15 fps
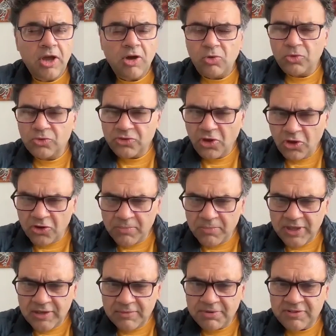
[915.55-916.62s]

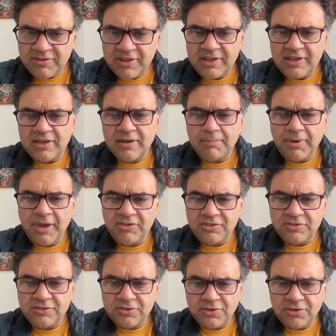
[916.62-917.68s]
autonomy in particular,
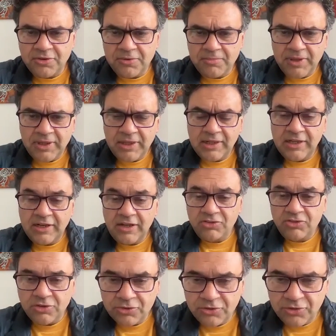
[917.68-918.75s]
patient autonomy,
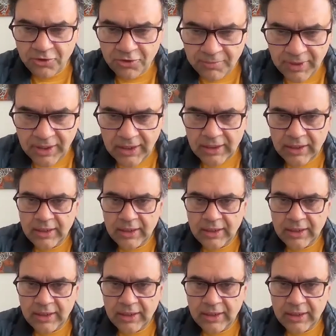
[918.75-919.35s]
clinician autonomy,